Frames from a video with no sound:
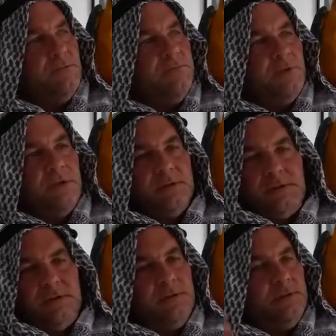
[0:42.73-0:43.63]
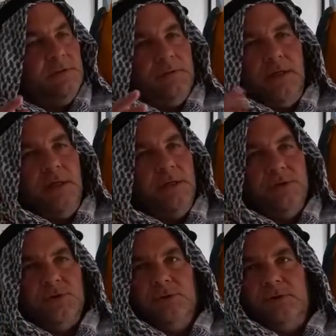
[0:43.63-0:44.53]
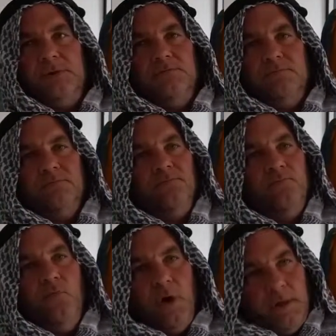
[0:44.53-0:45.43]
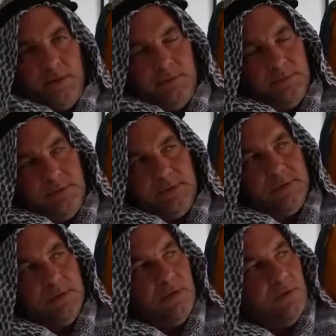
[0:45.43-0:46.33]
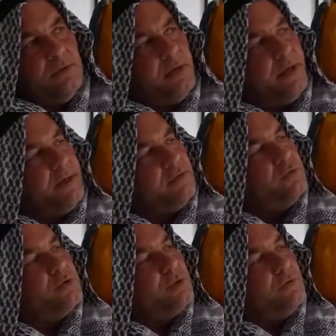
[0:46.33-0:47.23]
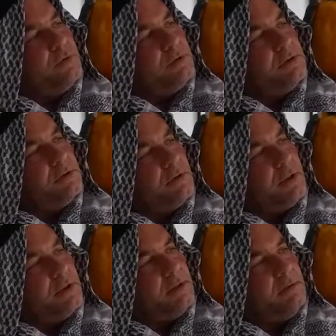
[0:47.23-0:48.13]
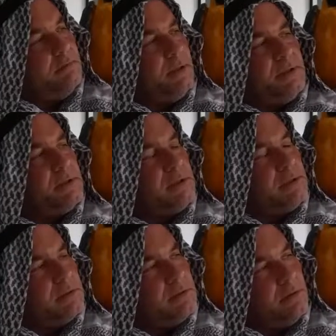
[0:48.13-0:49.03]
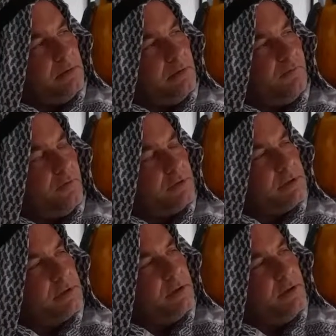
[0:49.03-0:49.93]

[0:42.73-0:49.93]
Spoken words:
to put us each in one. So I had to share with Socrates. It made sense, of course.